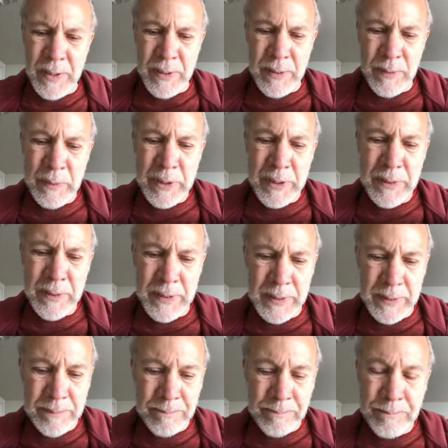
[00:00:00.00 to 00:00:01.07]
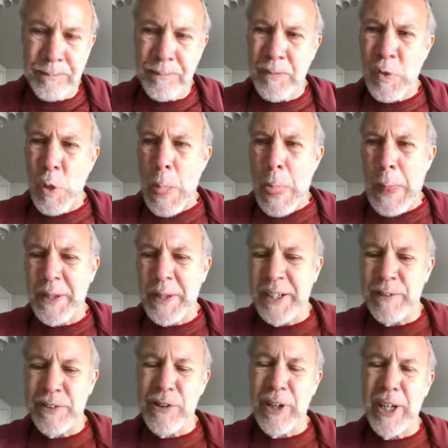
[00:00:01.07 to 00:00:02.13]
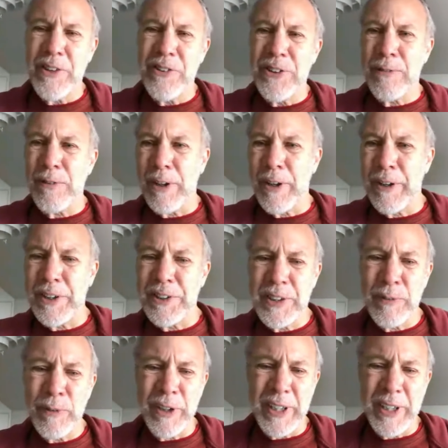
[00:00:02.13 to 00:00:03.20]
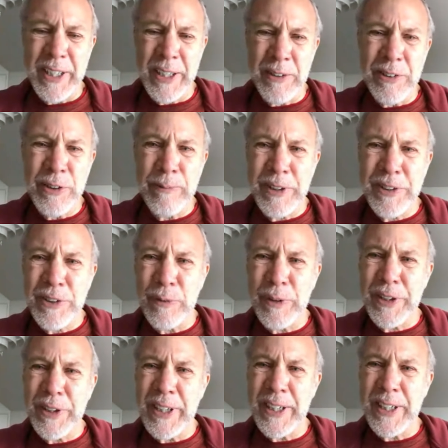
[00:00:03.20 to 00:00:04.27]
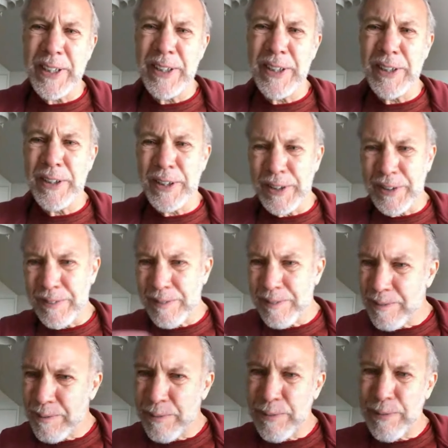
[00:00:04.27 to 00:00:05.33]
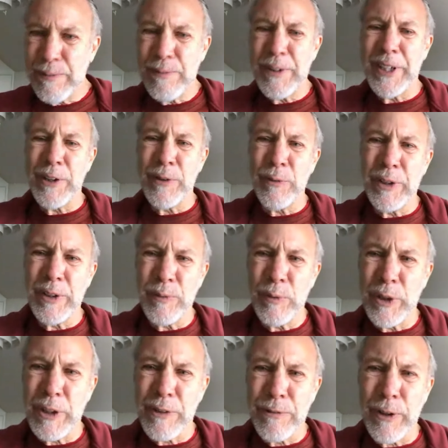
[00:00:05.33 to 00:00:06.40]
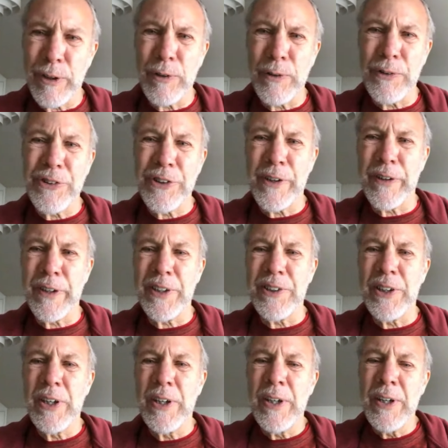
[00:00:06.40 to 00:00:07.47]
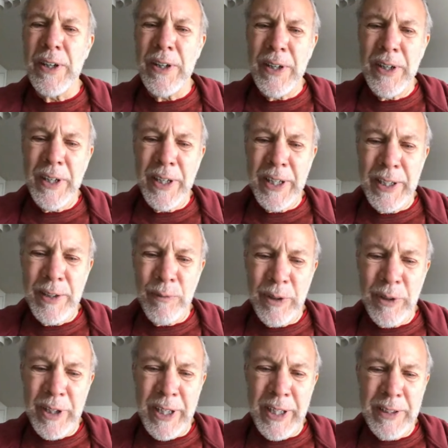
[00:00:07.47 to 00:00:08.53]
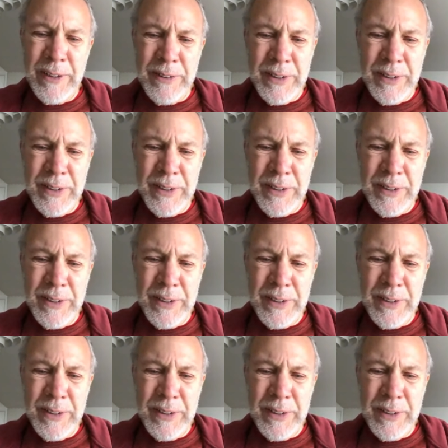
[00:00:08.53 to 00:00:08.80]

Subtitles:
Well, they had tried several artists and weren't getting too much of what they could figure would work for a whole series. And when I